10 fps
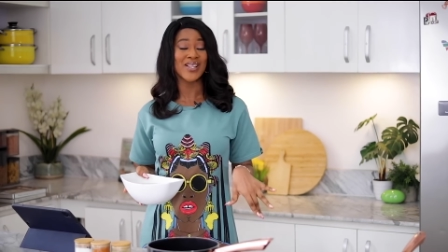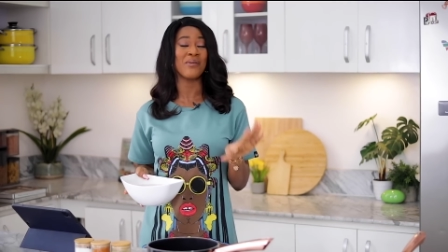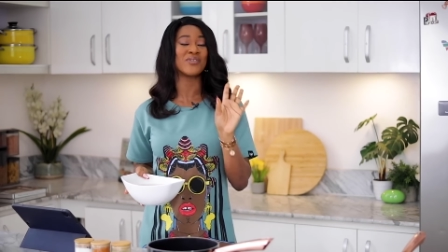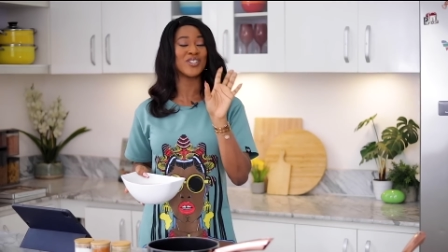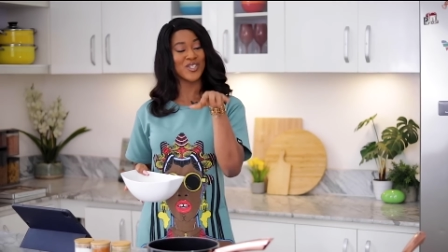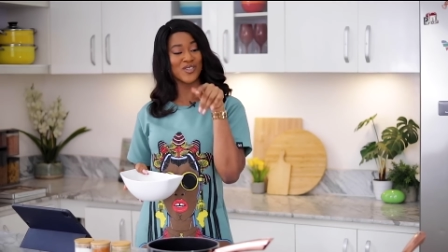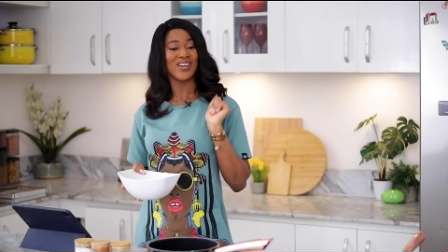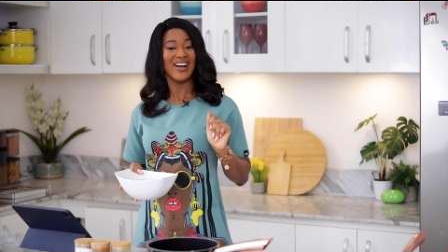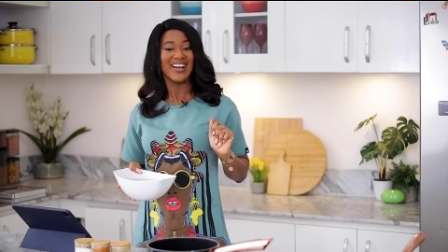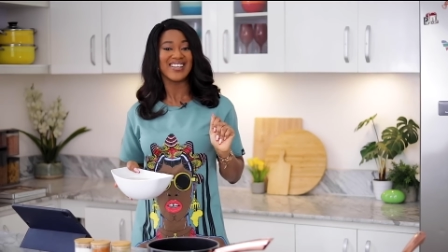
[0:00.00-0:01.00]
Now I'm teaching you
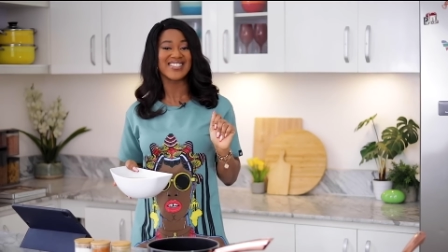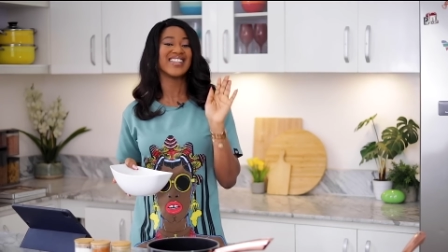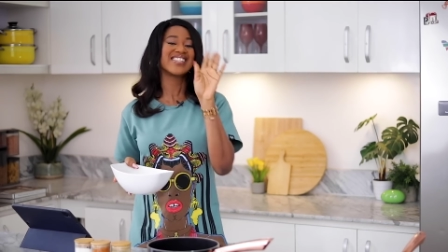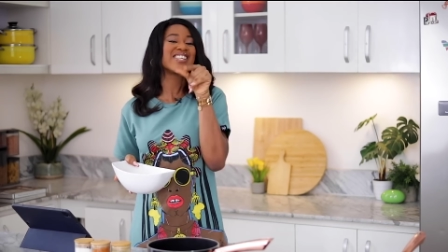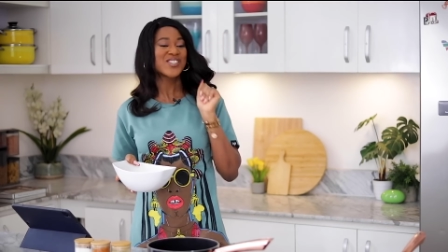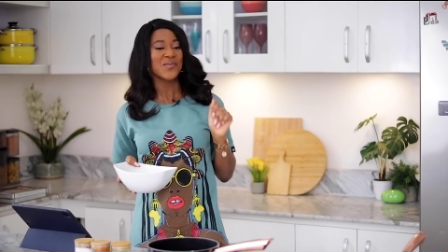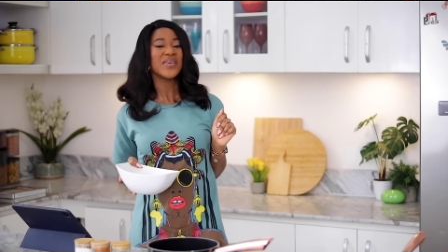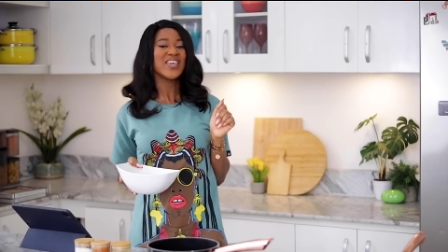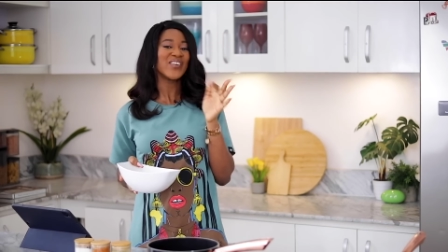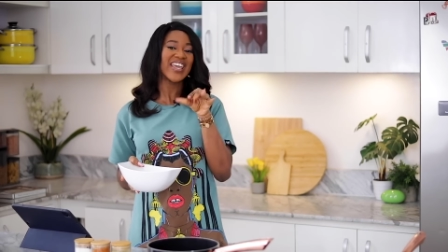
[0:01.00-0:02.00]
guys, listen to
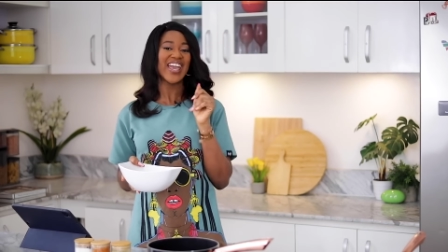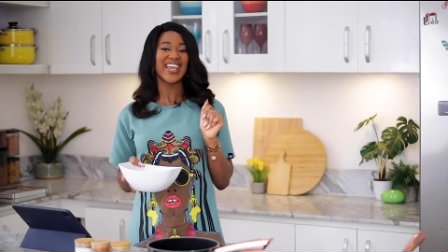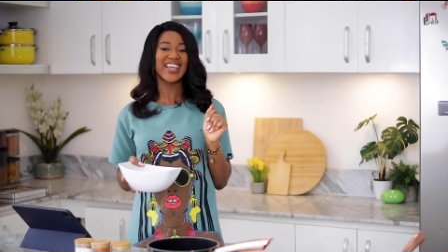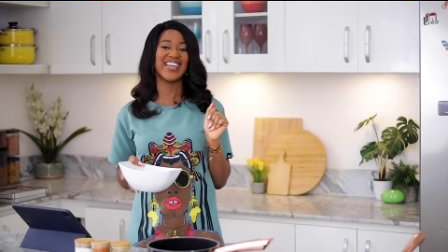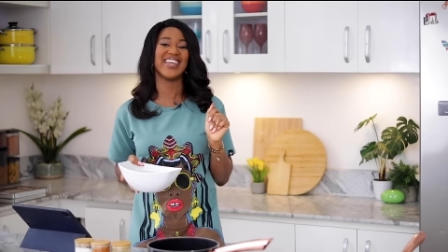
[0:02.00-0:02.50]
me, okay?